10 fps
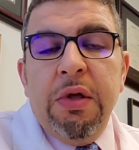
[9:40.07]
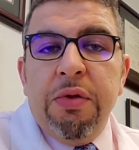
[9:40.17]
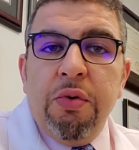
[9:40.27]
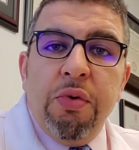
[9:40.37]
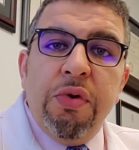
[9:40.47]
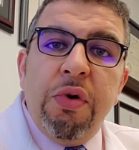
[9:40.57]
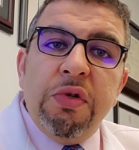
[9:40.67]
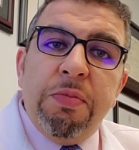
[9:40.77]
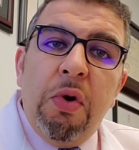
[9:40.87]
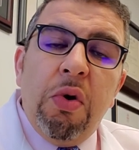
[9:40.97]
Through
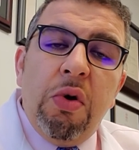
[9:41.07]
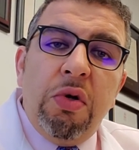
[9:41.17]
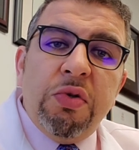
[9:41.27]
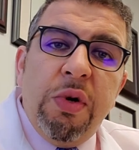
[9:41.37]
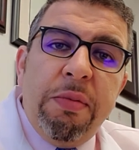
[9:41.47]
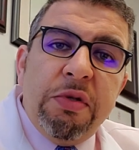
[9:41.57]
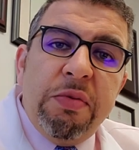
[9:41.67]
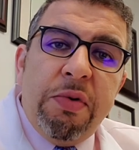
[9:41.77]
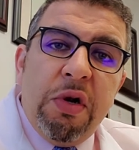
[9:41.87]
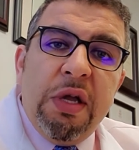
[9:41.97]
those poke holes, we're able to
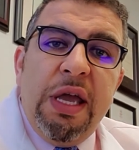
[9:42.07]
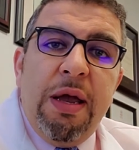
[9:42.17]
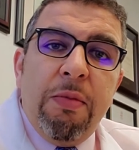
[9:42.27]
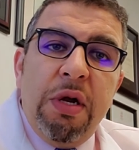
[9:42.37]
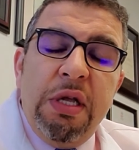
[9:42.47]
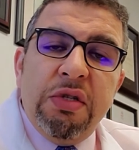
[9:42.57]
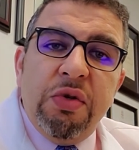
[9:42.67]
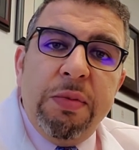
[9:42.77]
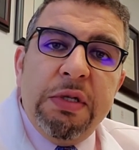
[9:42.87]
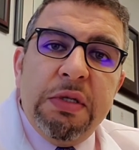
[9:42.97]
put our camera and
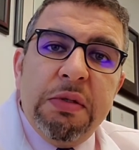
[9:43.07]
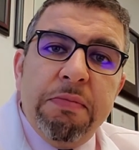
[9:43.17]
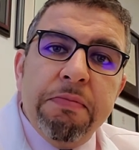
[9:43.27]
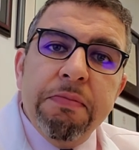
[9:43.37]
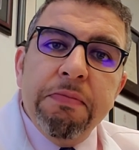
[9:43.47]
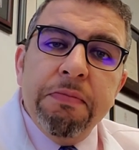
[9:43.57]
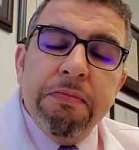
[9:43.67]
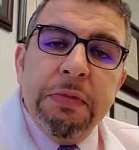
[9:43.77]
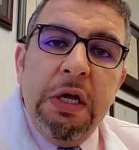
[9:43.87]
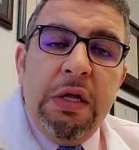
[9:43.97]
instruments.
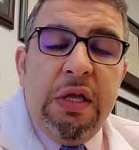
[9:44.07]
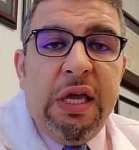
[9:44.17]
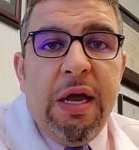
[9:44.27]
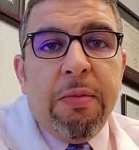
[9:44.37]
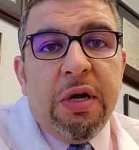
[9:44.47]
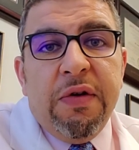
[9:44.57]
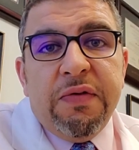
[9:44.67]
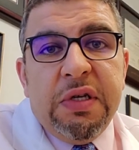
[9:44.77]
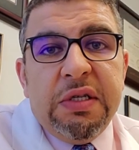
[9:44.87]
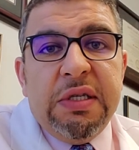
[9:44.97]
The camera
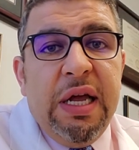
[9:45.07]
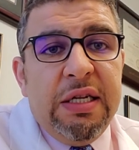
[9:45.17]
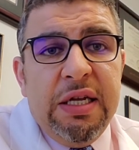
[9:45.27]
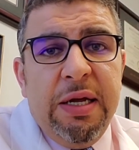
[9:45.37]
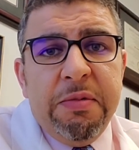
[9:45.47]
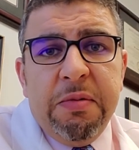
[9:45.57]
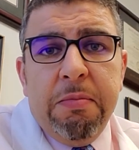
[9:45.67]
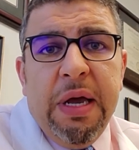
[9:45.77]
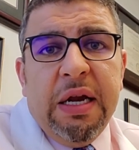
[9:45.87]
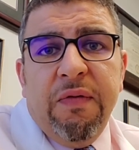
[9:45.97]
gives us 10 times
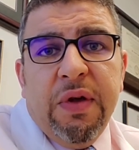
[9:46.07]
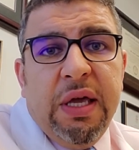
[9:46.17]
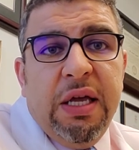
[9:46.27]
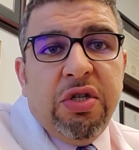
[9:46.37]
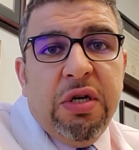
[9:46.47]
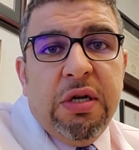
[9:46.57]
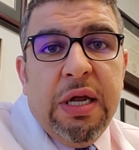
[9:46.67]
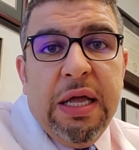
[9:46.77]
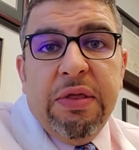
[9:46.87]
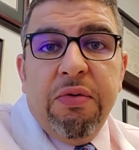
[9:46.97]
magnification
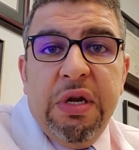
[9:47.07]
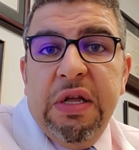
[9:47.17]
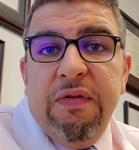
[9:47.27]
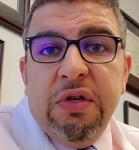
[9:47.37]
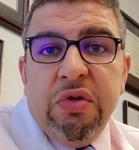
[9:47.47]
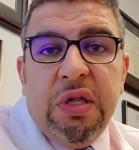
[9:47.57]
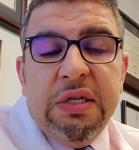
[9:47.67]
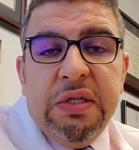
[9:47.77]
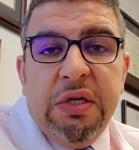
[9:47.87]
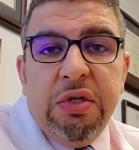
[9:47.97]
and 3D
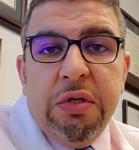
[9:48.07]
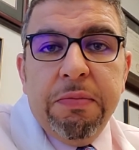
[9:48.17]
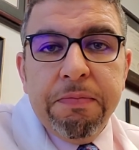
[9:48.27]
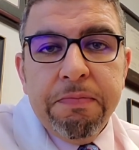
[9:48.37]
visualization.